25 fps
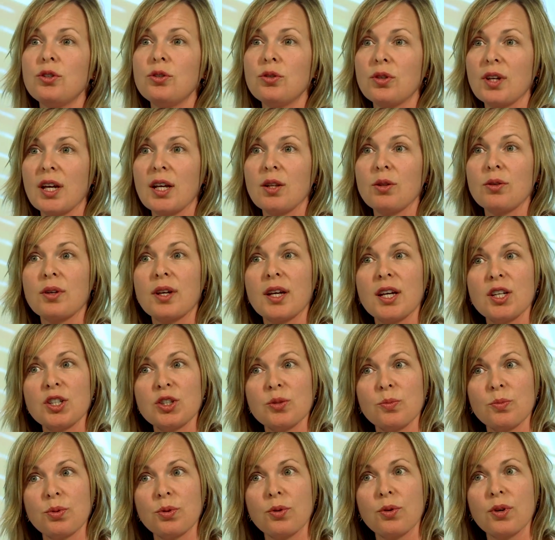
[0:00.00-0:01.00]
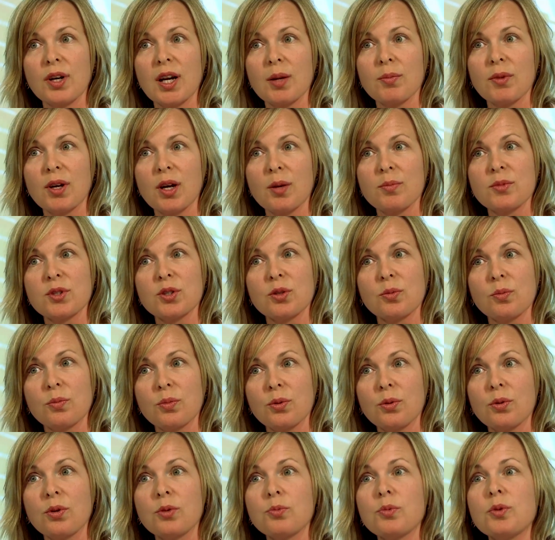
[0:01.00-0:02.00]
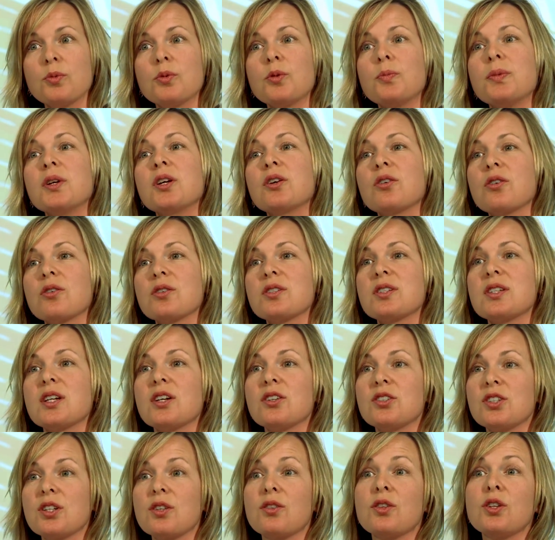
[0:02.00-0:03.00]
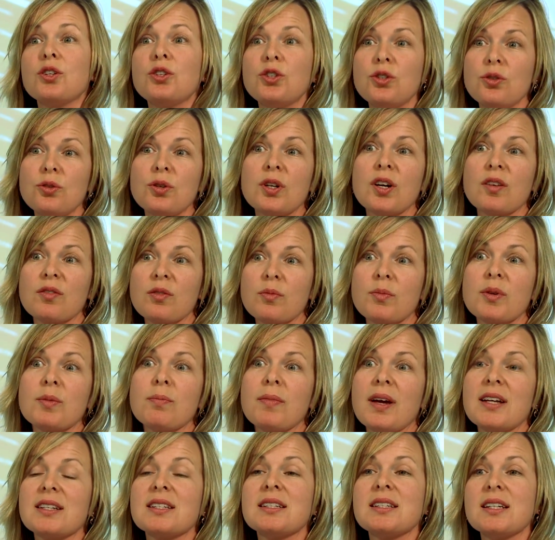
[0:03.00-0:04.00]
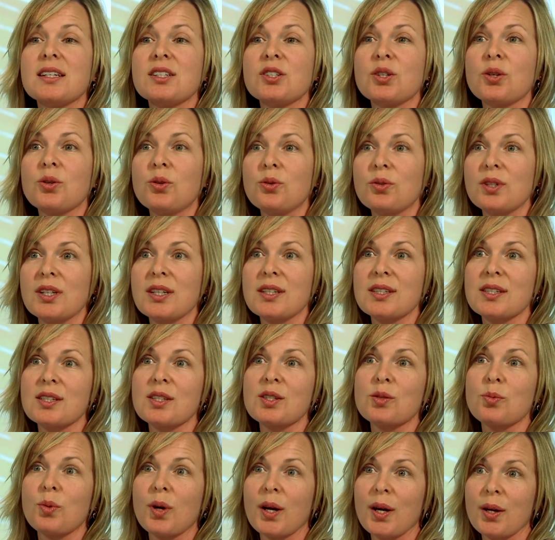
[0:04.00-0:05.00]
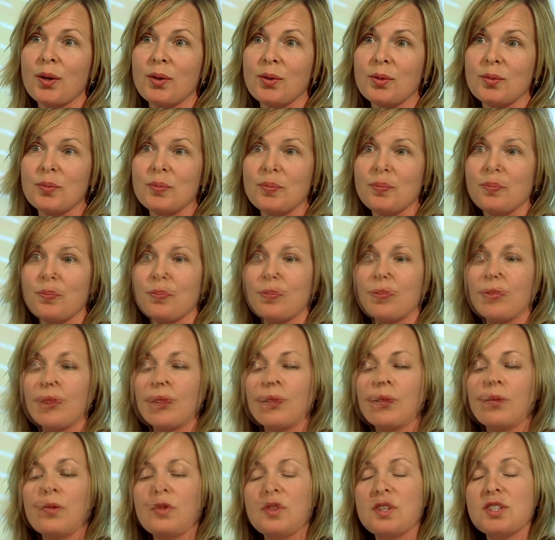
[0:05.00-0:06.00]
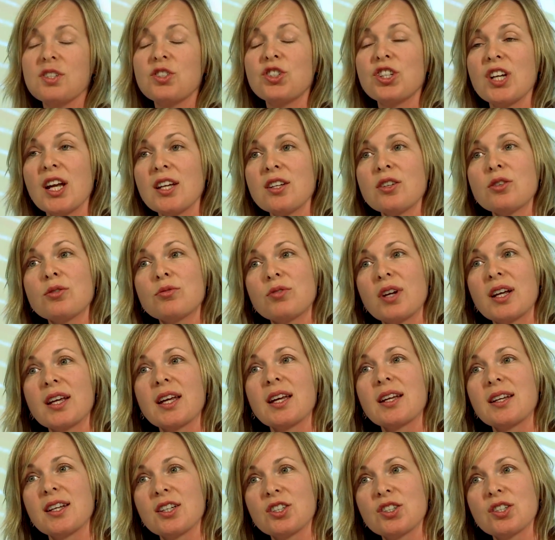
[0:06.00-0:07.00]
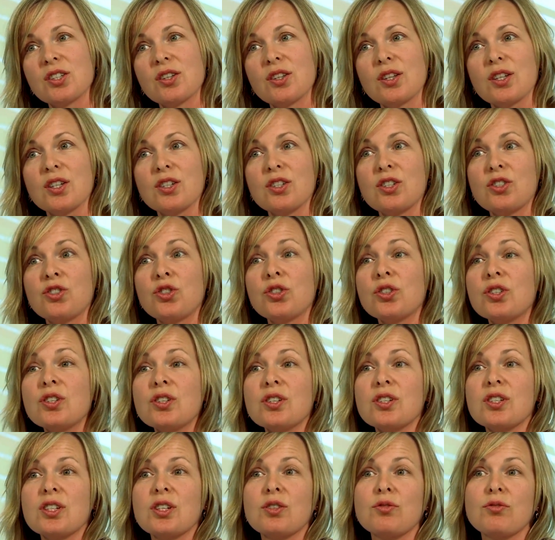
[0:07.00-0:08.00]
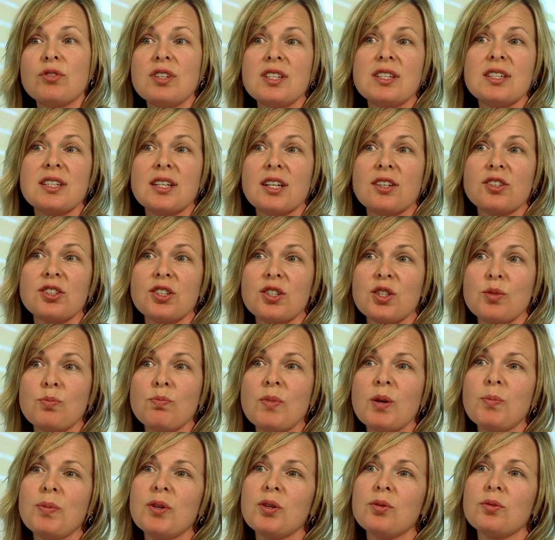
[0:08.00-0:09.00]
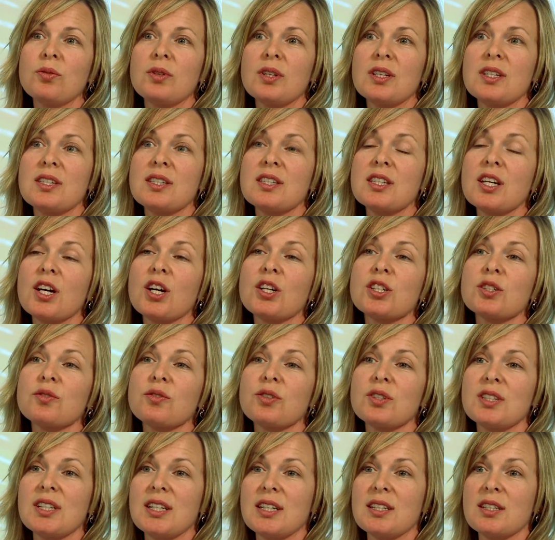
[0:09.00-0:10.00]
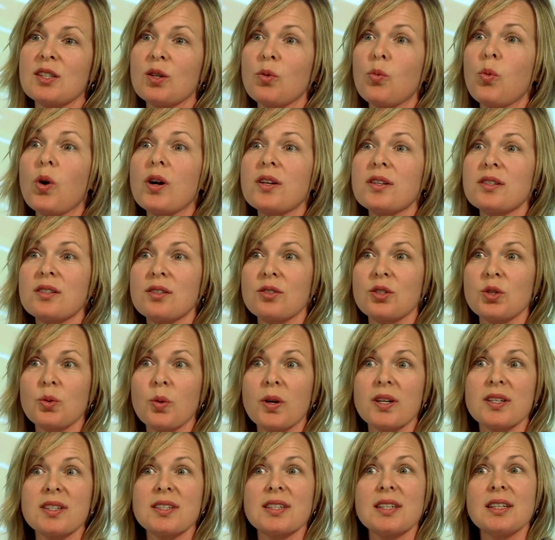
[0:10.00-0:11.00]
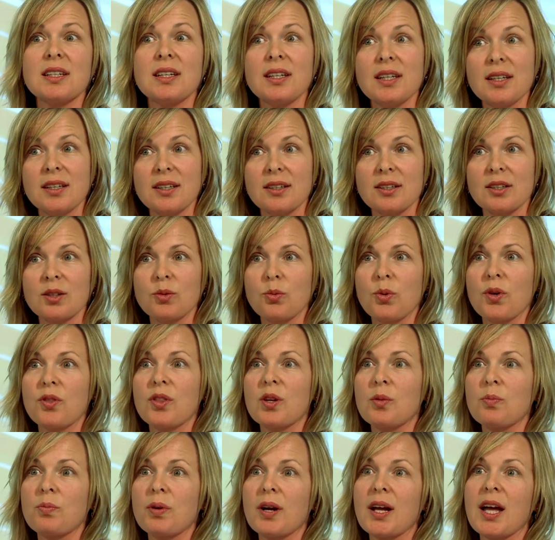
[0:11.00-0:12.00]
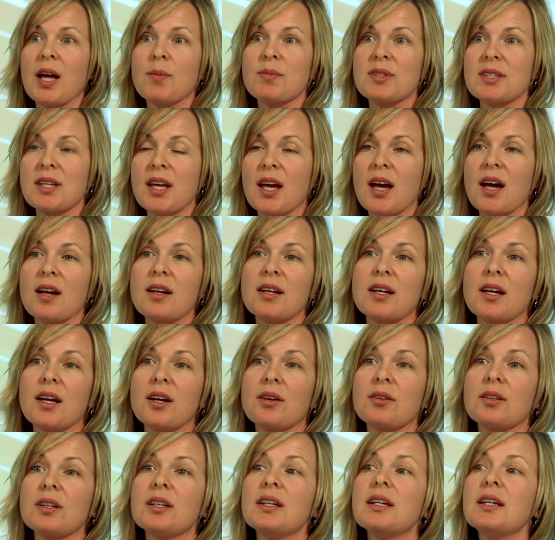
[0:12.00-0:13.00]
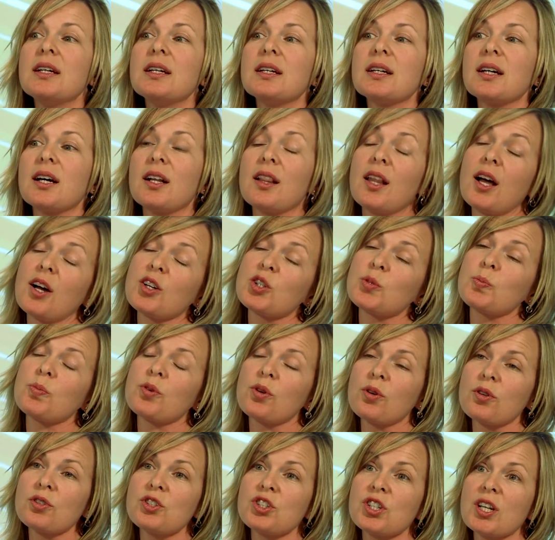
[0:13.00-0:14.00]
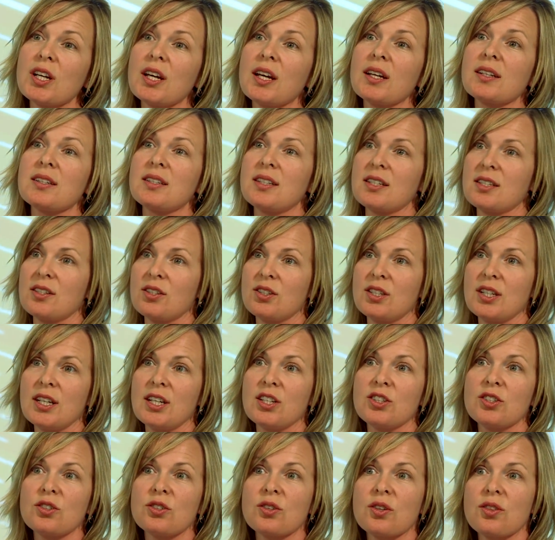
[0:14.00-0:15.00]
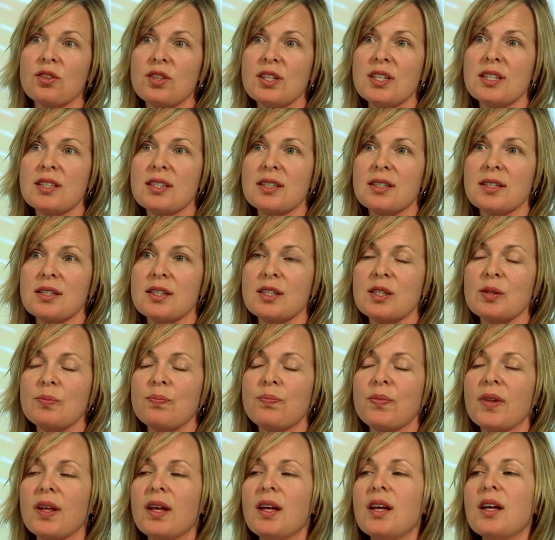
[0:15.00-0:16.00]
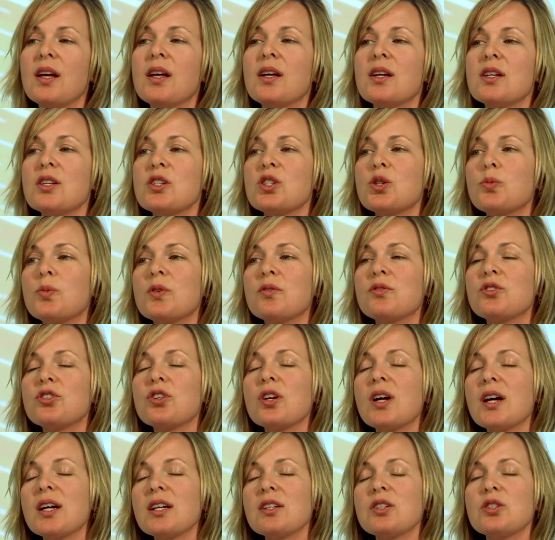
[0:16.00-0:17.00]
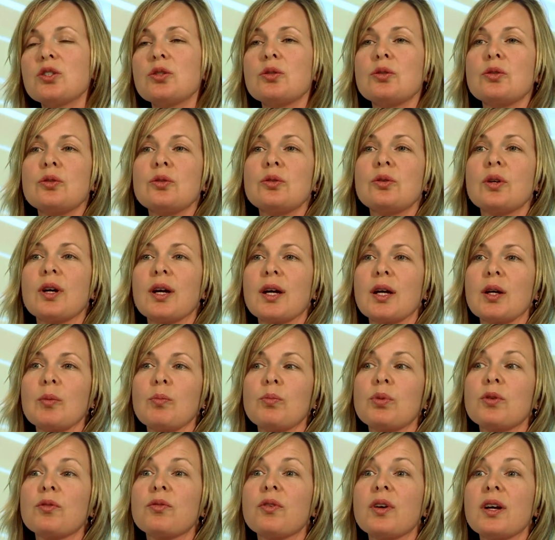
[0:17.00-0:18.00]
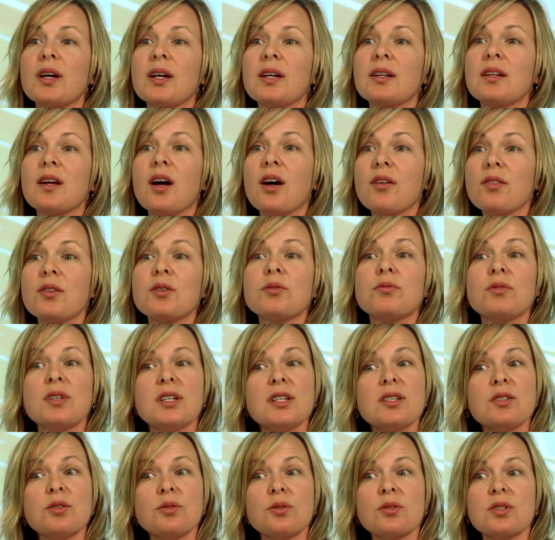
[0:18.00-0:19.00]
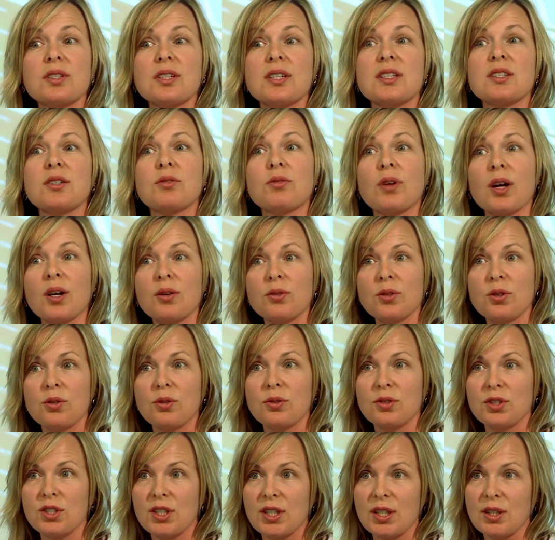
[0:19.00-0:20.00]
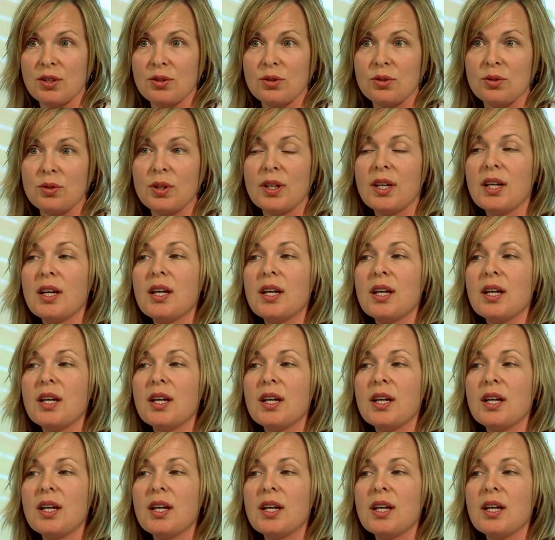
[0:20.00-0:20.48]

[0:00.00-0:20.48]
UK location programme comes on board, we will be cross-searching the new government metadata holdings as well. There's general recognition that students and researchers maybe only search for data once or twice a year when they're perhaps carrying out a large project, dissertation or thesis. So we've tried to provide other resources around GoGeo.